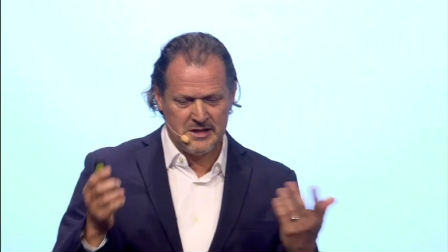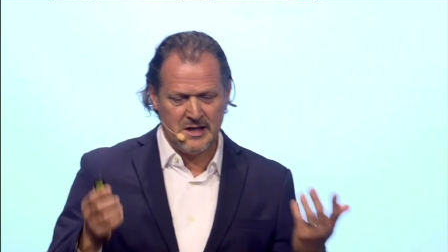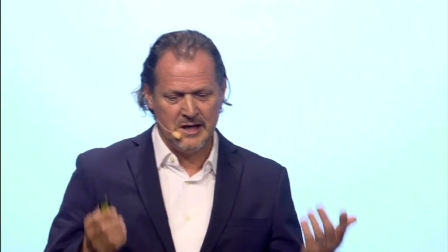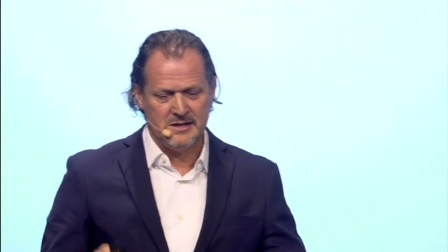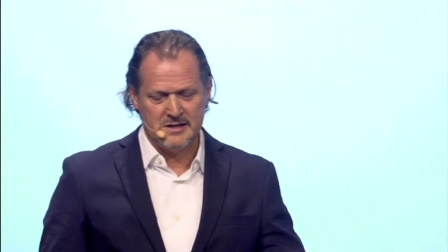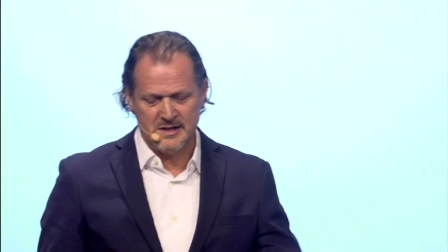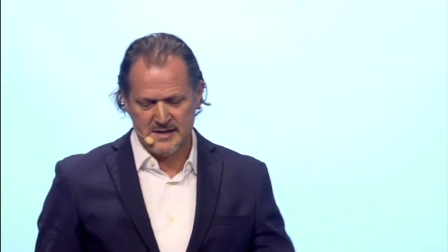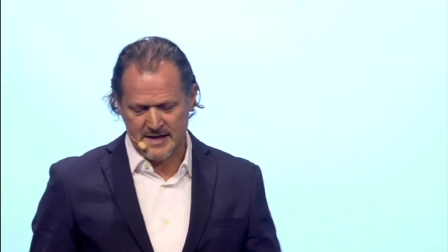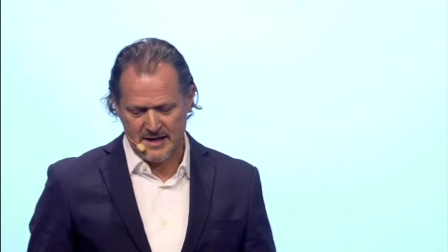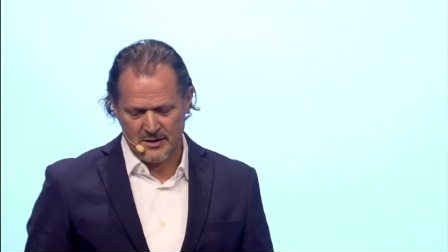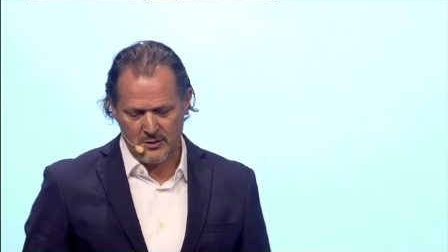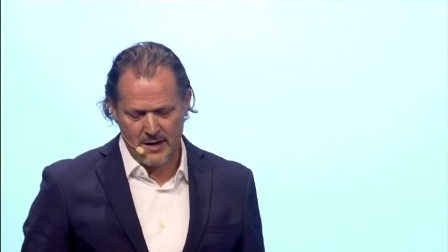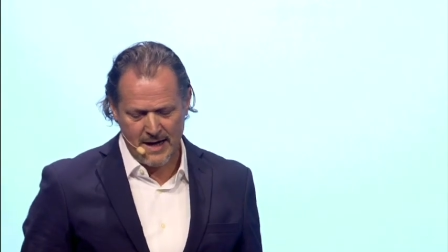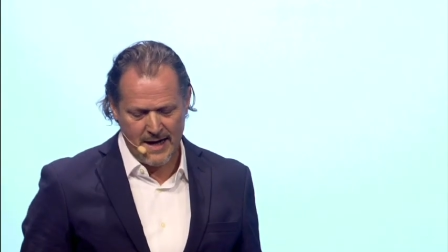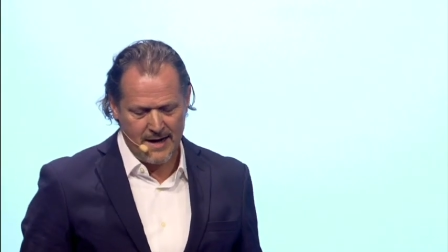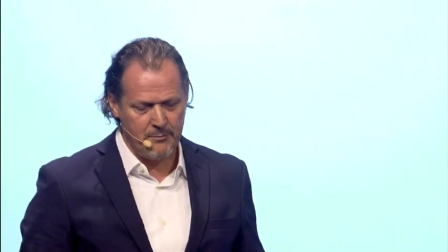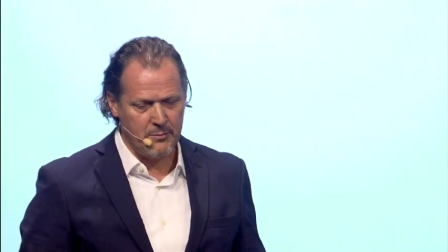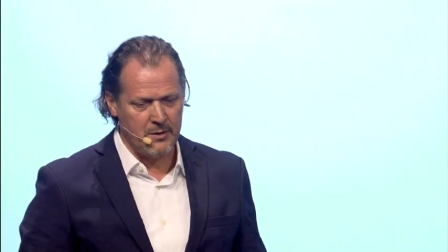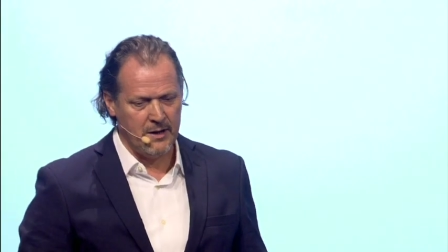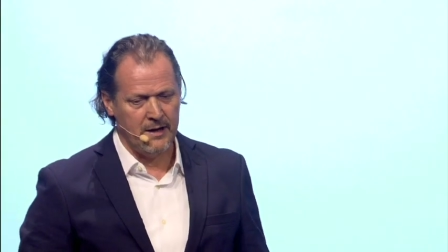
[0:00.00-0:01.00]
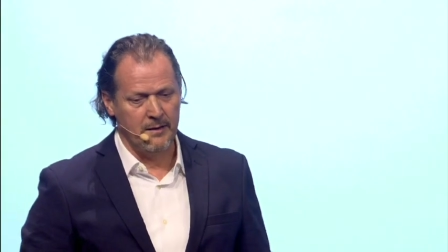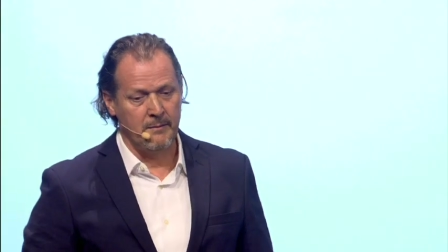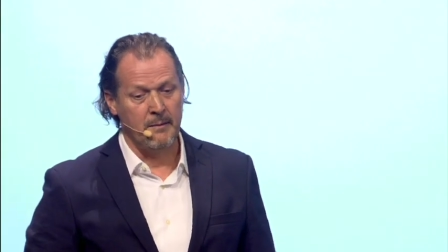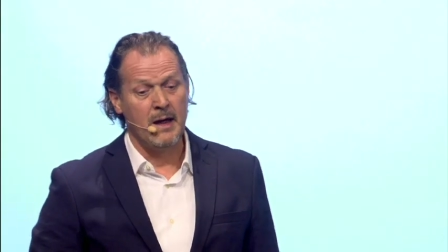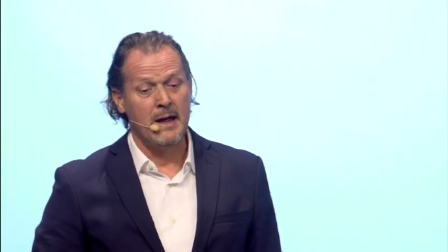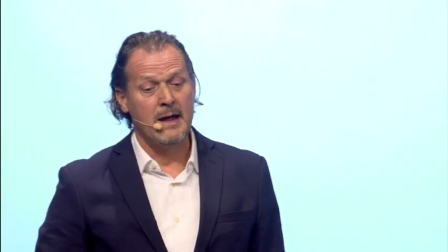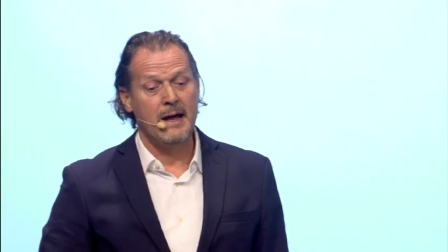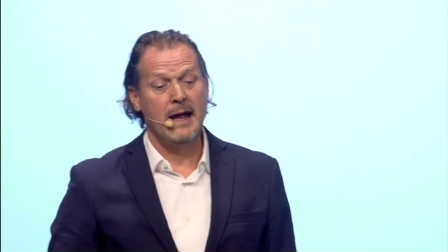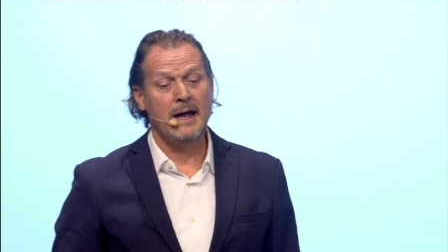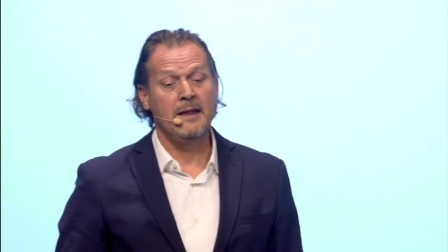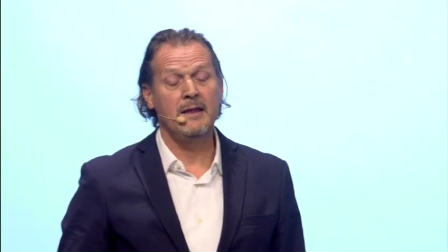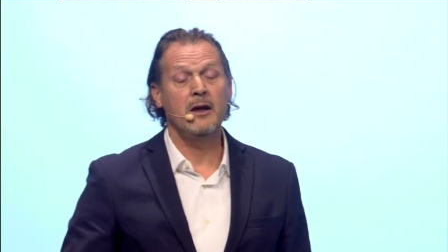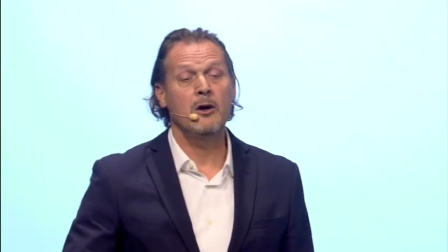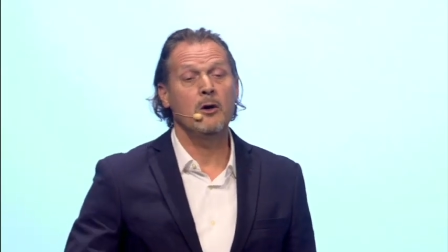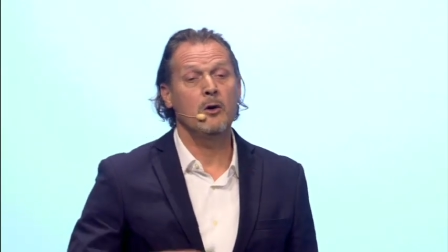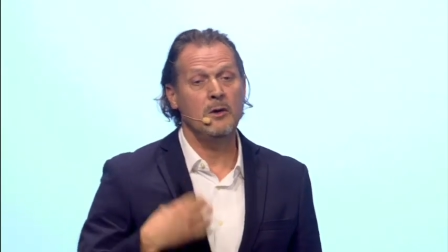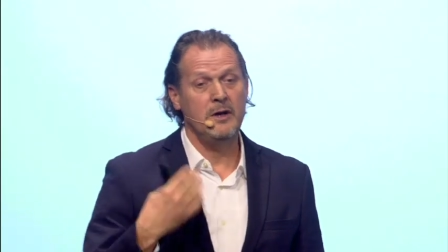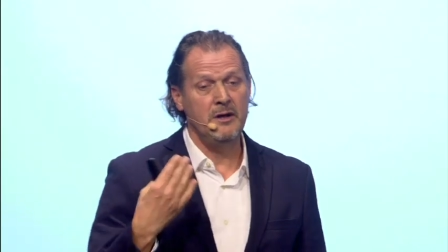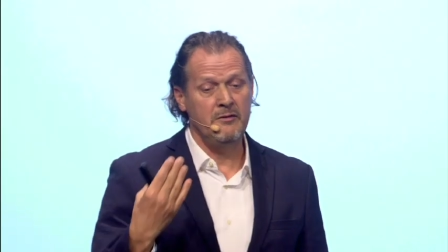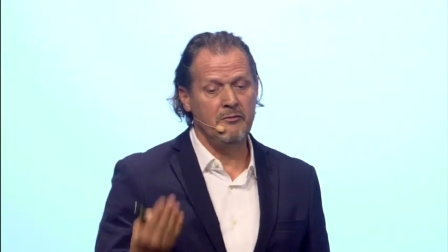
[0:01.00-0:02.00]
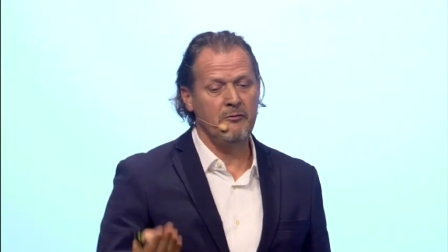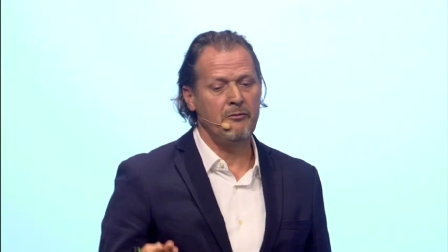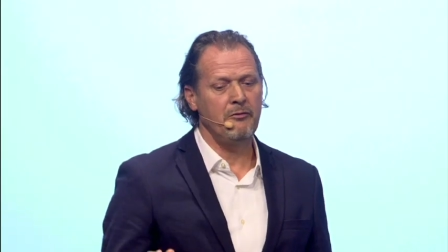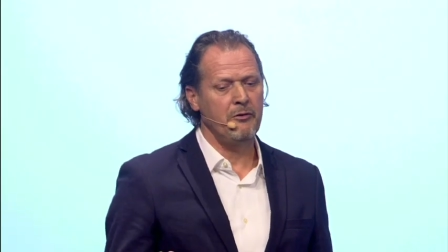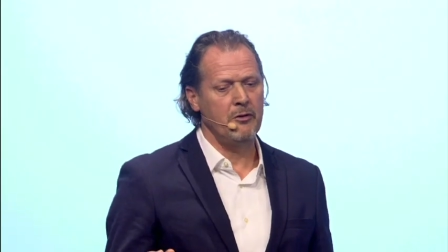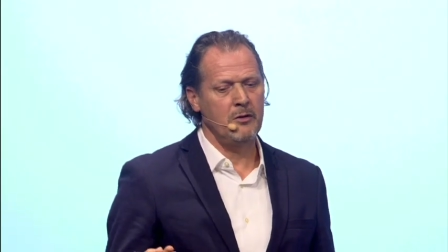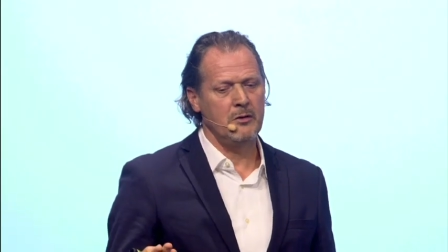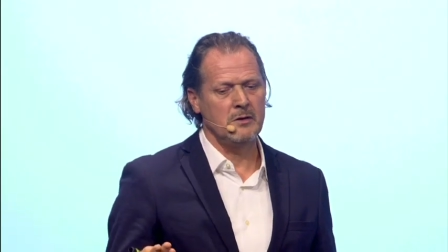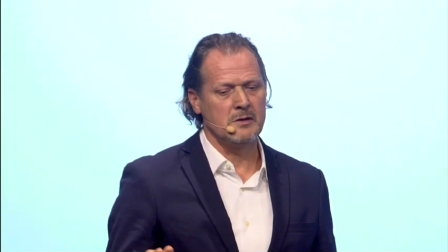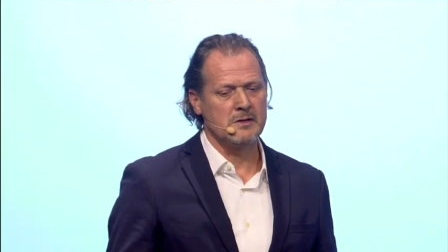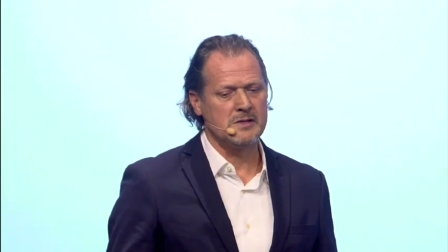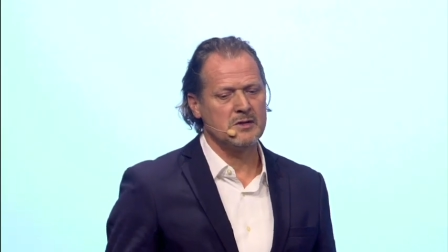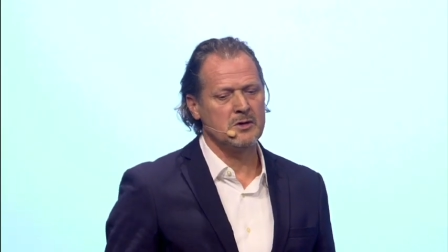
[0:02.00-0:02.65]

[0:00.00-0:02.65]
changes that are happening. And they go even further.